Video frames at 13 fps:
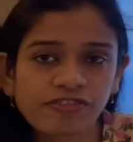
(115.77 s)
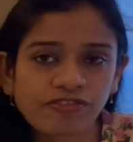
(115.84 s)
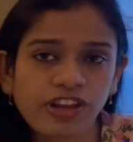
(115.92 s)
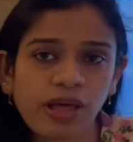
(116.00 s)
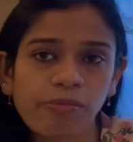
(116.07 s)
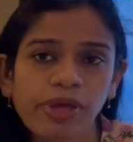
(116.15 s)

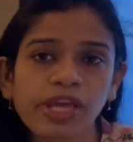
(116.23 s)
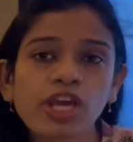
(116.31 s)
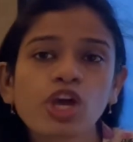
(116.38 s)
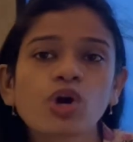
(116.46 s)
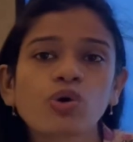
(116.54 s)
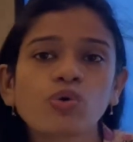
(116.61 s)
Fleming,
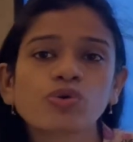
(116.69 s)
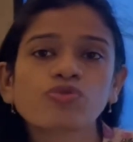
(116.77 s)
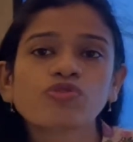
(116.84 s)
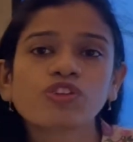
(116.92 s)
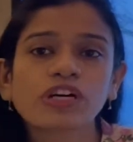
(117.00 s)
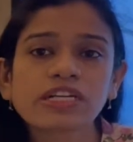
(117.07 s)
who
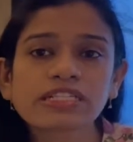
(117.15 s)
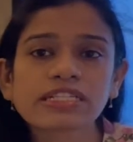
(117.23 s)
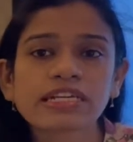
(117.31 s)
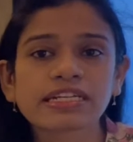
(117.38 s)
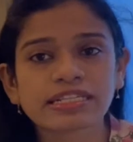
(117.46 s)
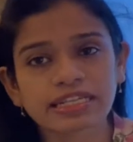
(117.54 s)
first
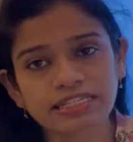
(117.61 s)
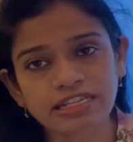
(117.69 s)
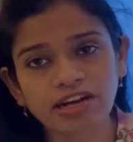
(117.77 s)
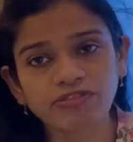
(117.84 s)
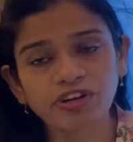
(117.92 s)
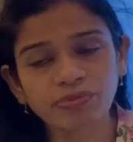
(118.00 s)

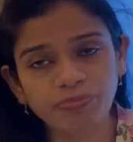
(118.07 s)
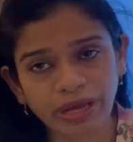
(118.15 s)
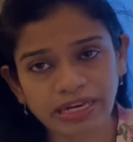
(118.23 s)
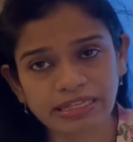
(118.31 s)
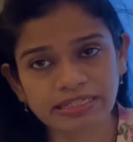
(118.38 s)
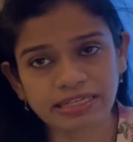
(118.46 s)
discovered
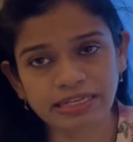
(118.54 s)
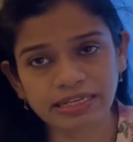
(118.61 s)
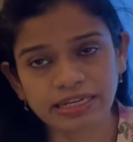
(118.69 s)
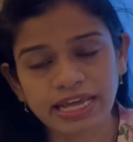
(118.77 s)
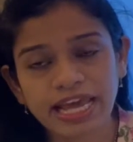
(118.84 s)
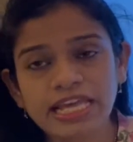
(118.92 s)

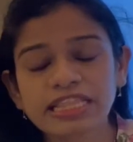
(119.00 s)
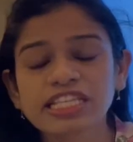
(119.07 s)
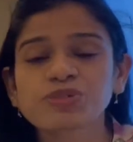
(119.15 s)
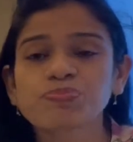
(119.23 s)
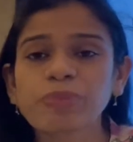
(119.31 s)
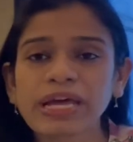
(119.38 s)
penicillin.
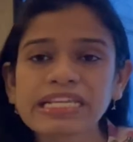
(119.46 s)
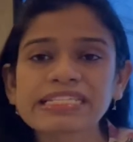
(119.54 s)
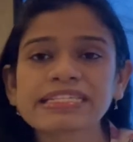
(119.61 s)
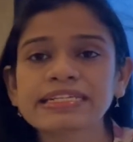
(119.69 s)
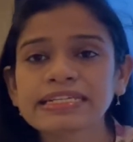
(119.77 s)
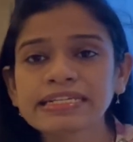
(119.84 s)
This
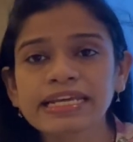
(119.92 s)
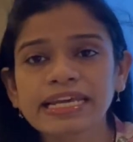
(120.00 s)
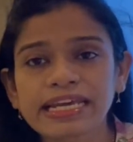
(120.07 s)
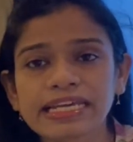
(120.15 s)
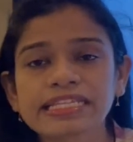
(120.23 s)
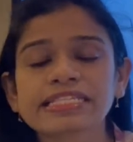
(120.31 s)
penicillin
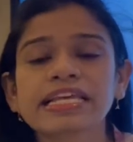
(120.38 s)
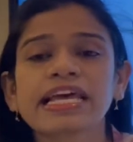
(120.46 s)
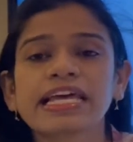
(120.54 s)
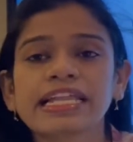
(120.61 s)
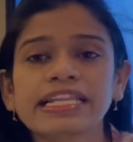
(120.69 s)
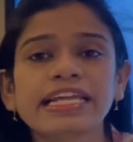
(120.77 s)
is
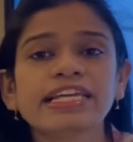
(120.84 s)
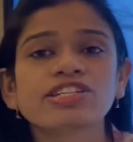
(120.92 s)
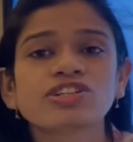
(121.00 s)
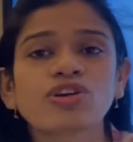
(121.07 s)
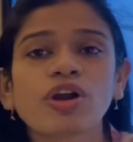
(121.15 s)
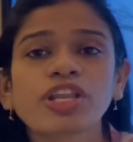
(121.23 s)

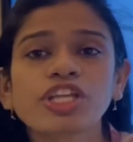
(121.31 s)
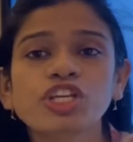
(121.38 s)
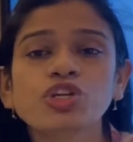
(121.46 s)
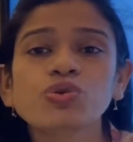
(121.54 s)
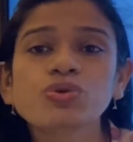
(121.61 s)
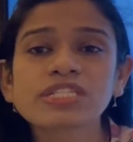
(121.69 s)
later on
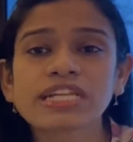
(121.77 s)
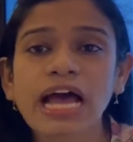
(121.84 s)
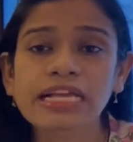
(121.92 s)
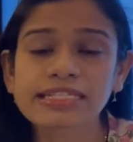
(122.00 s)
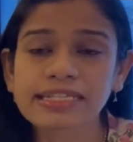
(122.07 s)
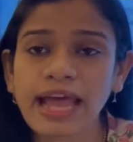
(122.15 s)
used as an